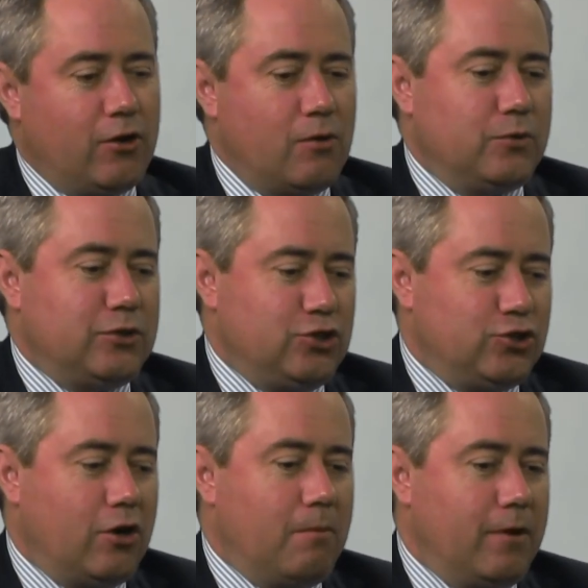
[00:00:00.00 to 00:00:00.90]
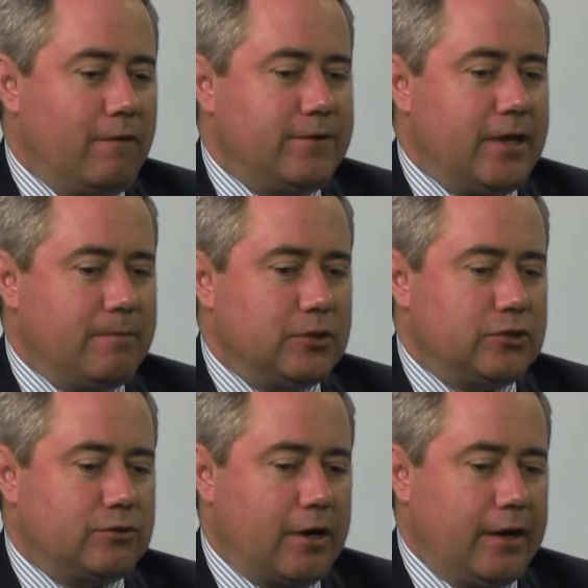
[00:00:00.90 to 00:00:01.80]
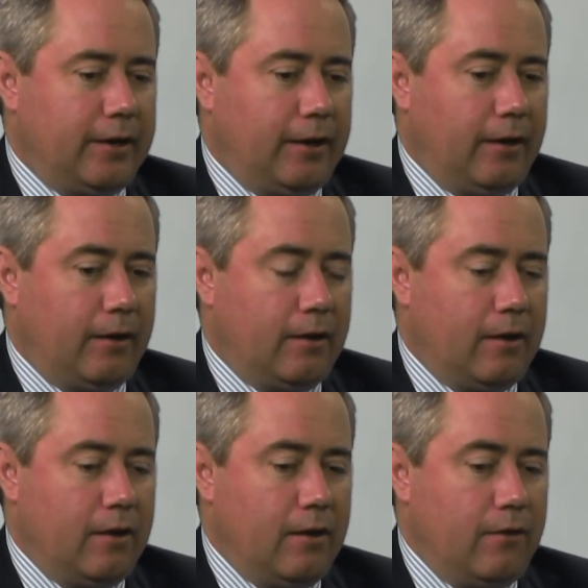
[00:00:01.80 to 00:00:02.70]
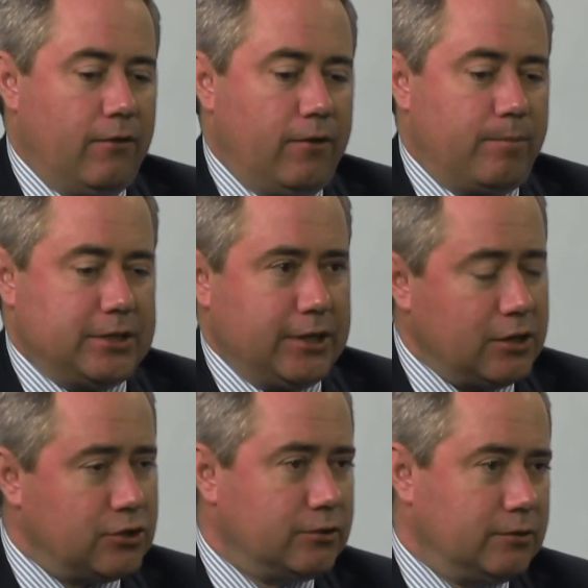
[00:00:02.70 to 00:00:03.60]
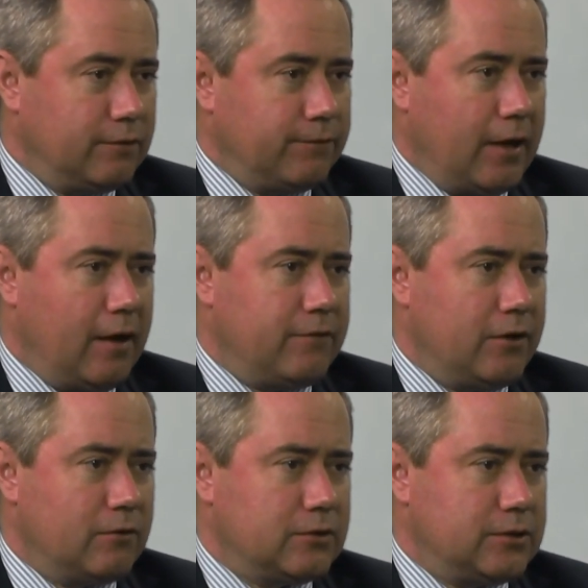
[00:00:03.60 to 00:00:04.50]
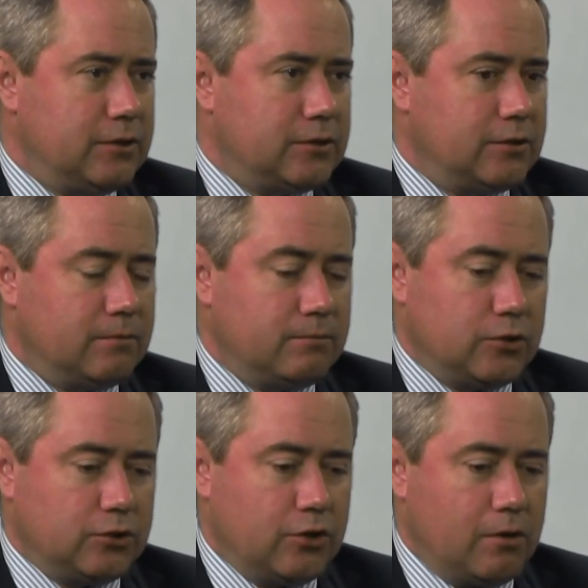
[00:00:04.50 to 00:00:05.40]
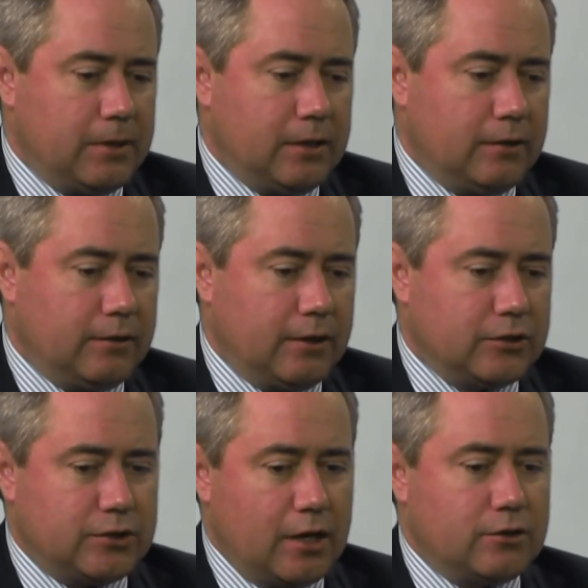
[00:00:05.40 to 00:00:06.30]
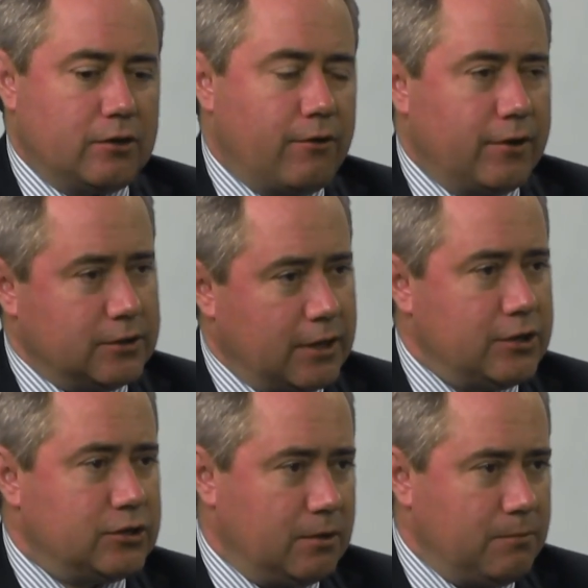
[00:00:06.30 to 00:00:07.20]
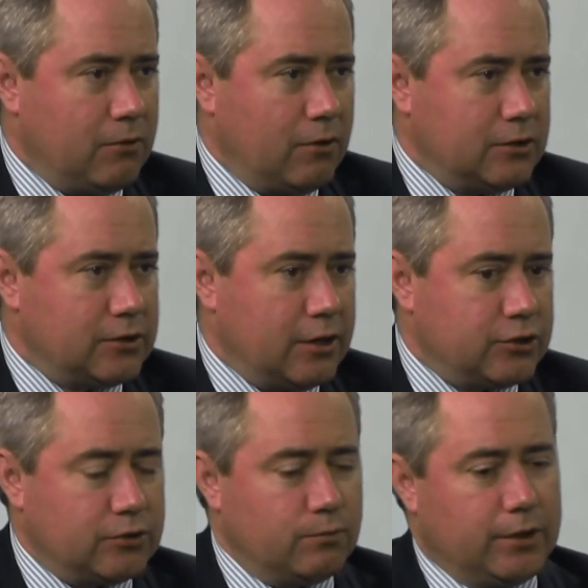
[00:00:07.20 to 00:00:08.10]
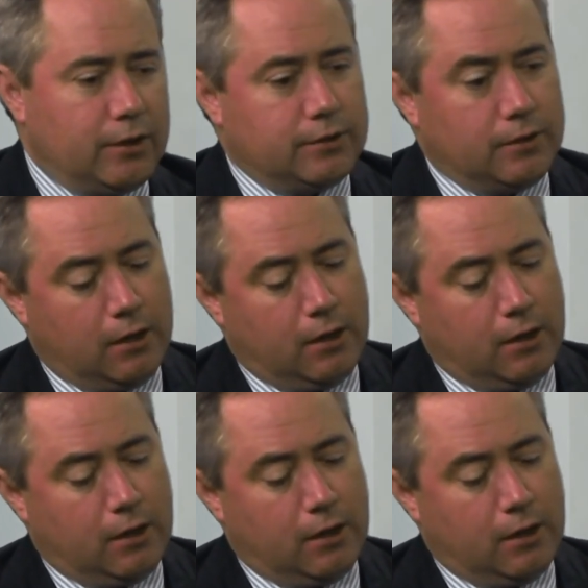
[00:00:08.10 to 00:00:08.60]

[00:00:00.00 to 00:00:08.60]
on with the job of demonstrating the potential of the Havieron system, determining the extent and orientation of the mineralisation. We need to,